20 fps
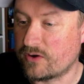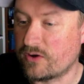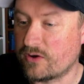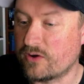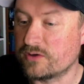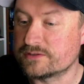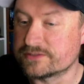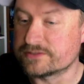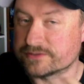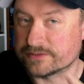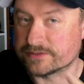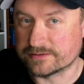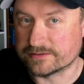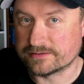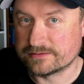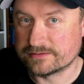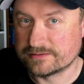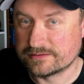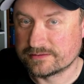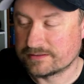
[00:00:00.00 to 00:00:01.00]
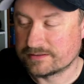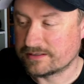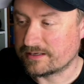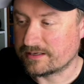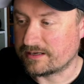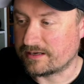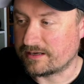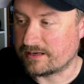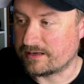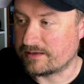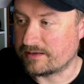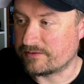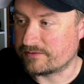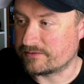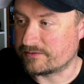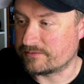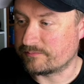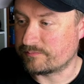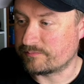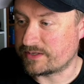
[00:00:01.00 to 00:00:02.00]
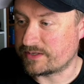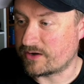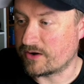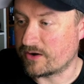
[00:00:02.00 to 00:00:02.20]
alter the